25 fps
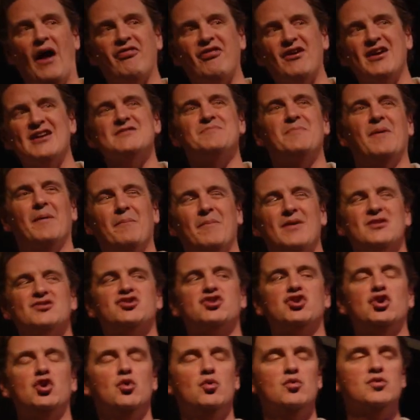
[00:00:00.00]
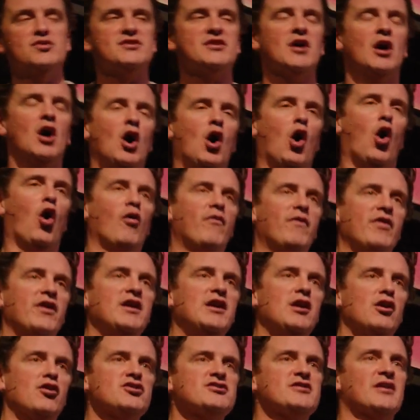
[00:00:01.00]
I think, has been misused over the
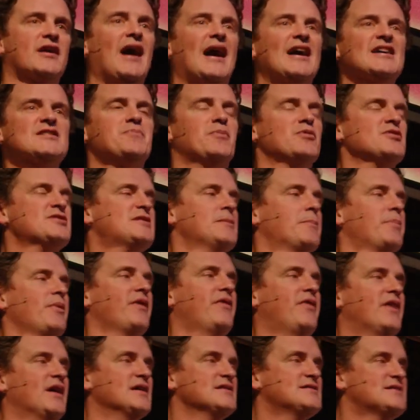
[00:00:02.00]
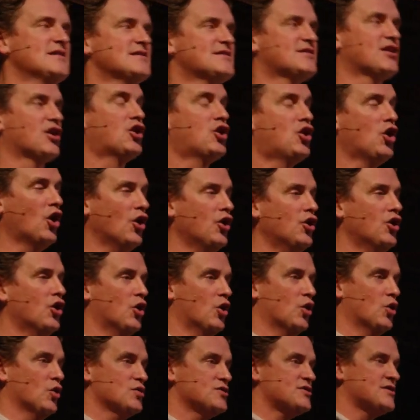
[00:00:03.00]
years. The gospel is simply this. It's the good
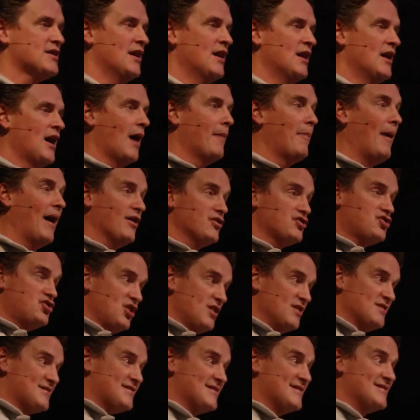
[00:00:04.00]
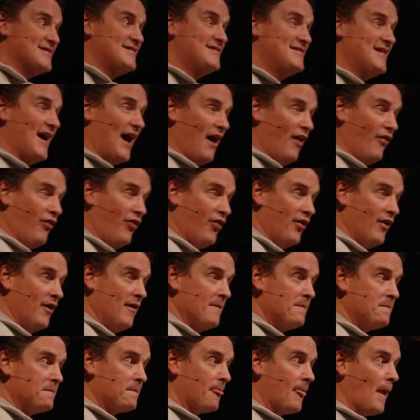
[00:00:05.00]
news about Jesus' death,
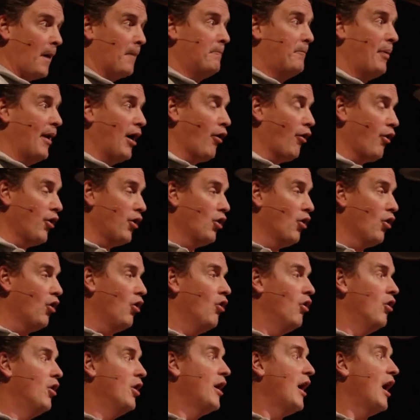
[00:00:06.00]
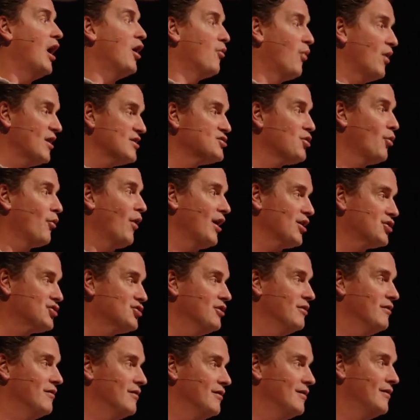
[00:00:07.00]
burial, and
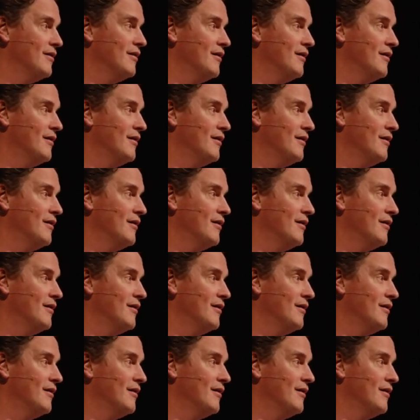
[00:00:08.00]
resurrection.